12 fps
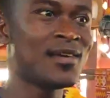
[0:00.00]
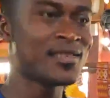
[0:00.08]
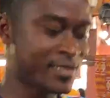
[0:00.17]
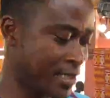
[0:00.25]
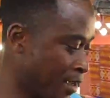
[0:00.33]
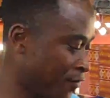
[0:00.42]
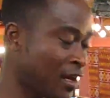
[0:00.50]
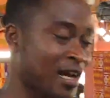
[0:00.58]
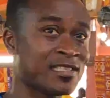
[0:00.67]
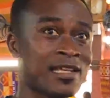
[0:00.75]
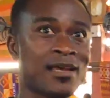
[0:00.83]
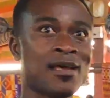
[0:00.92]
serving
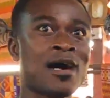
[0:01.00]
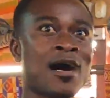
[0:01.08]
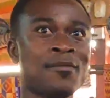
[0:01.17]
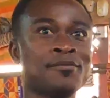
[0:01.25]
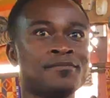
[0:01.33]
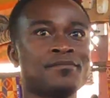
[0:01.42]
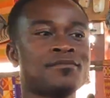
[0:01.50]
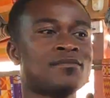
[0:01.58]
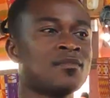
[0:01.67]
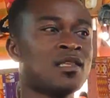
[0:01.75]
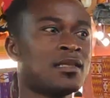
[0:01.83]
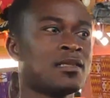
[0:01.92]
as
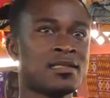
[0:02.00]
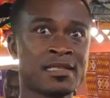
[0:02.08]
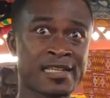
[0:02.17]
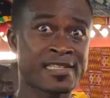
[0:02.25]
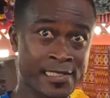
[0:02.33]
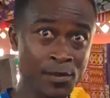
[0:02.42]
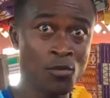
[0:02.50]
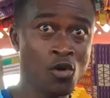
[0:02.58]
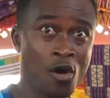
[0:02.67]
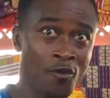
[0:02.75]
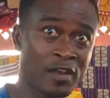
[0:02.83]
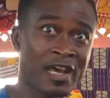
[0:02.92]
the
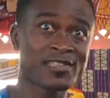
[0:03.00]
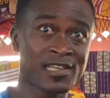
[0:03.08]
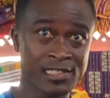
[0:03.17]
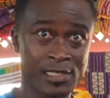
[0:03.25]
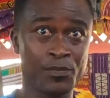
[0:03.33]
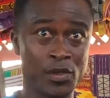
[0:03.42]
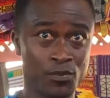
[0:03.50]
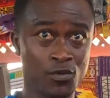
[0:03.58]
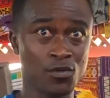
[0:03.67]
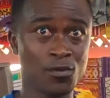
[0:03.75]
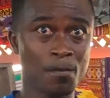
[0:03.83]
symbol of the Asante people.